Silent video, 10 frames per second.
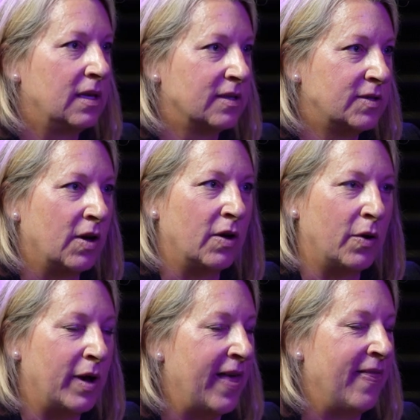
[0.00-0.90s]

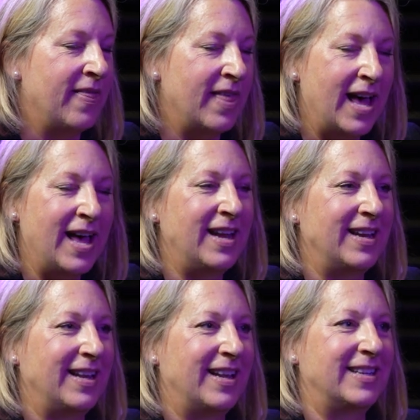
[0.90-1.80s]
So, and that
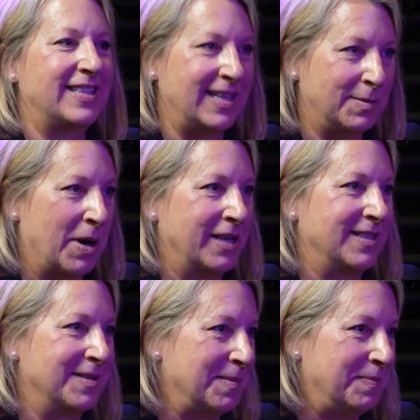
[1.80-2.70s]
takes
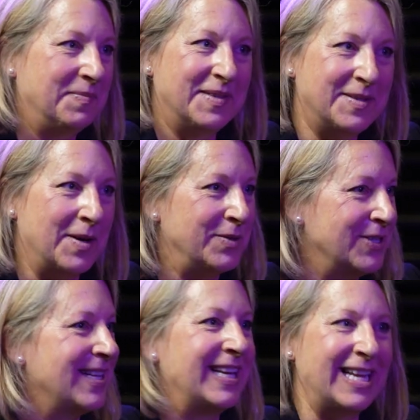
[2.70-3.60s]
practice. So
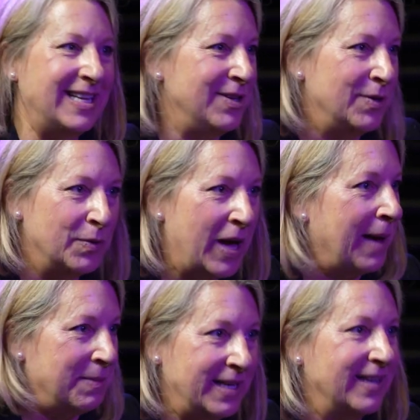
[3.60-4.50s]
just like any new
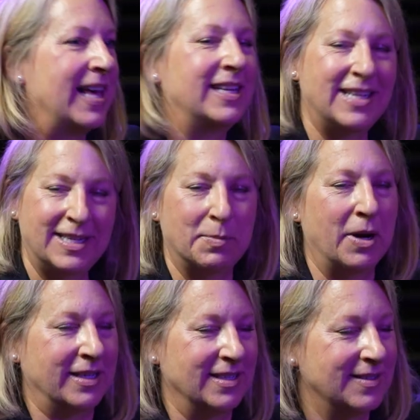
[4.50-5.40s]
habit, that takes practice.